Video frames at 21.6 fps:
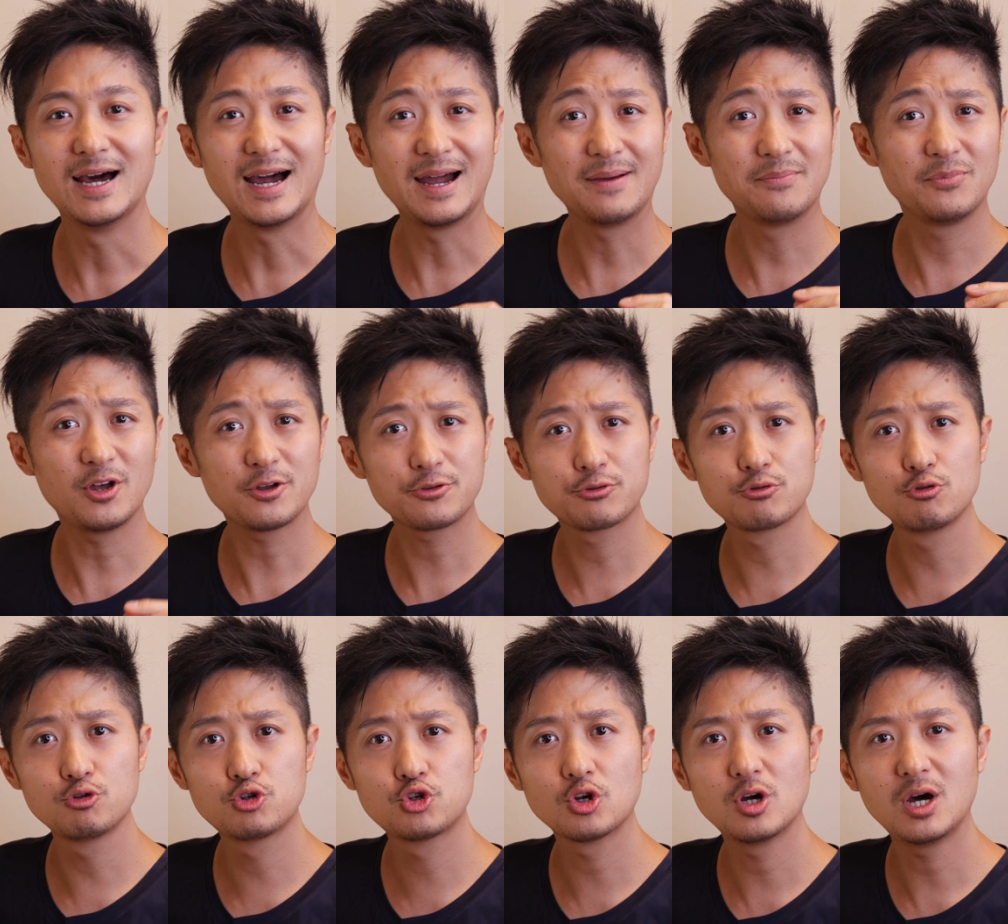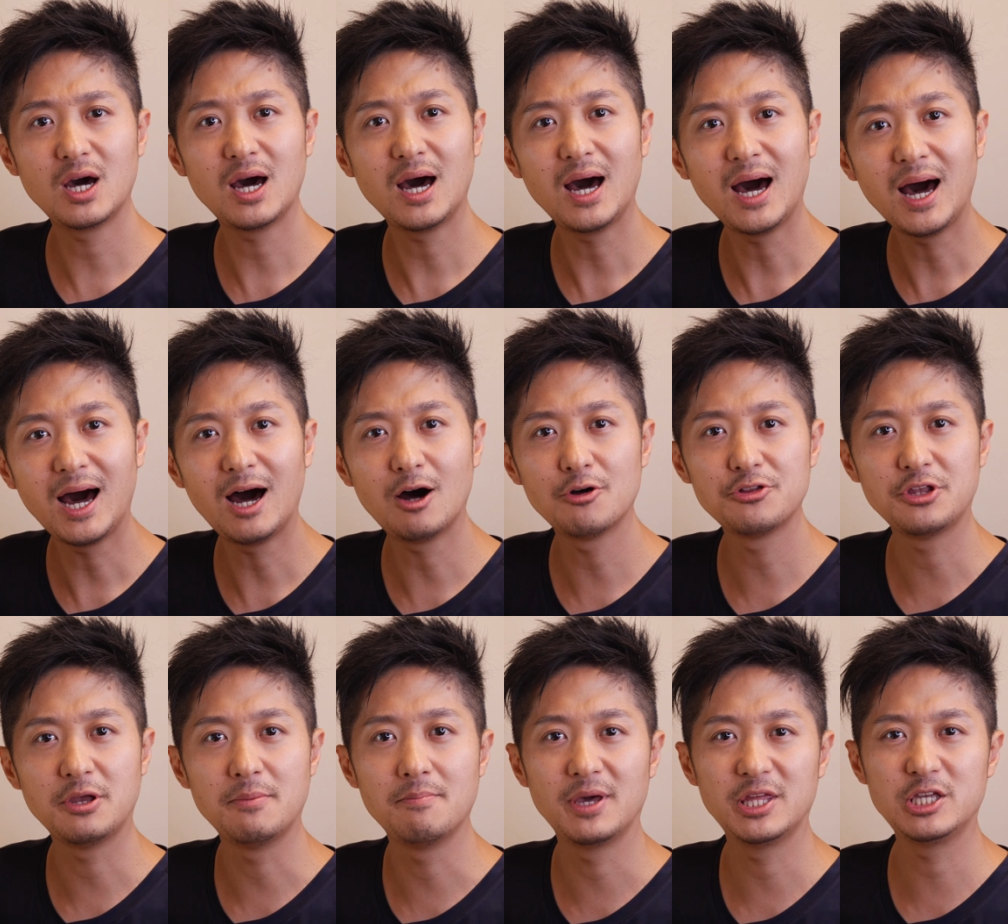I'm not too sure how
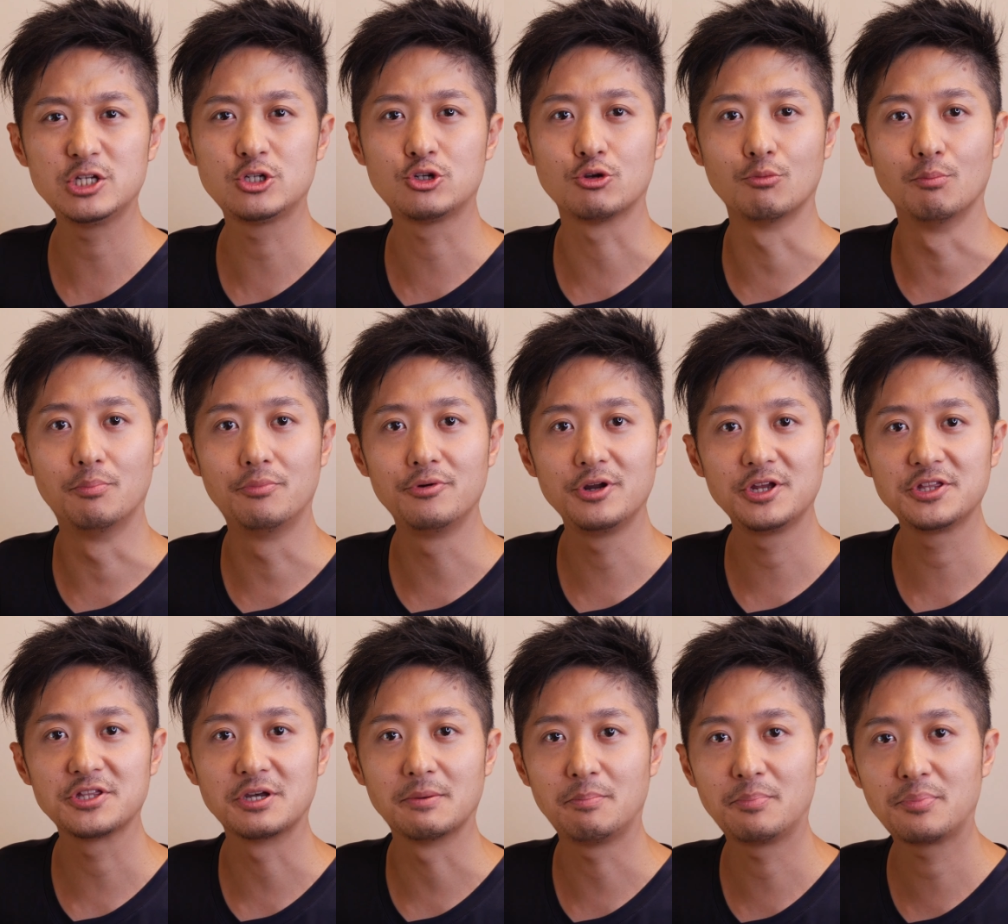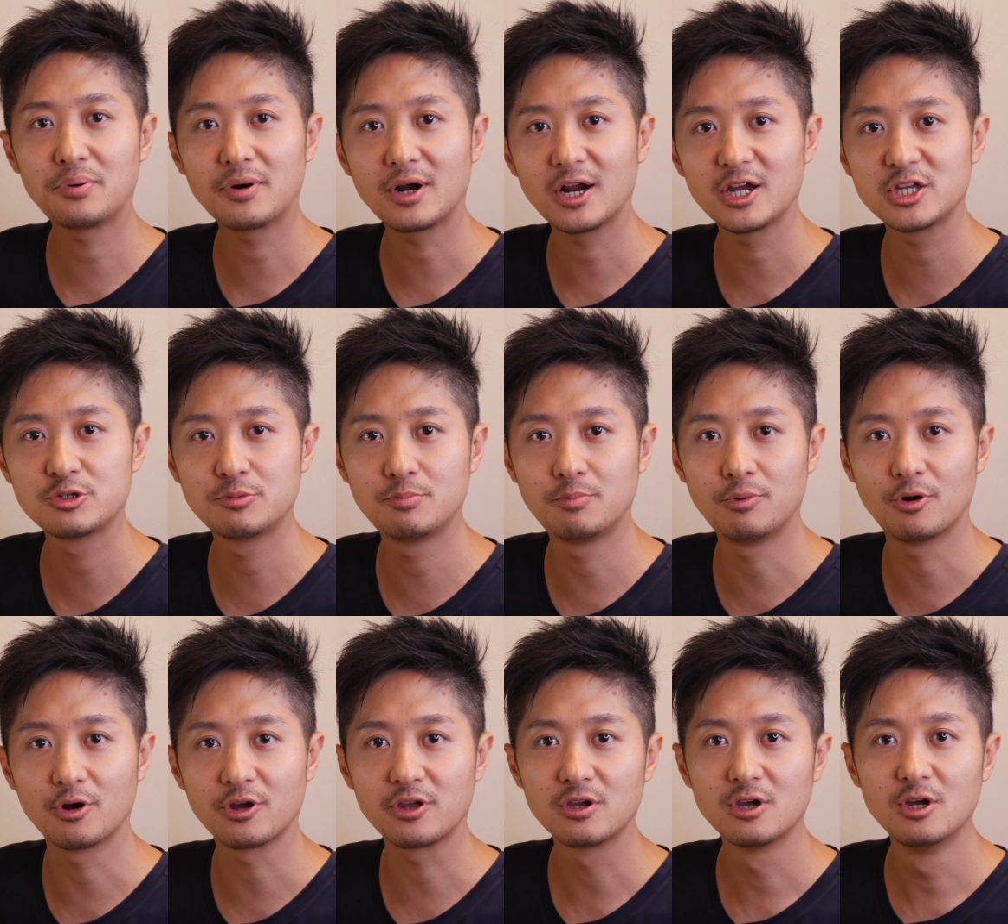they managed to bring the price
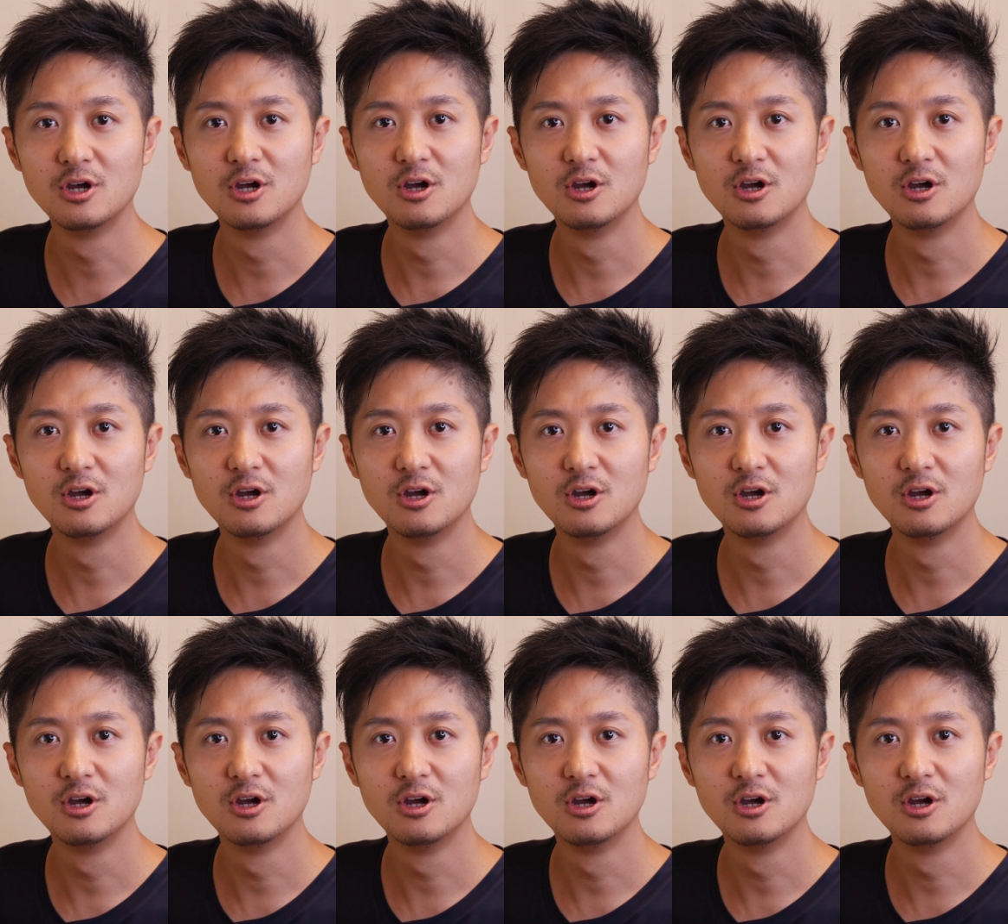point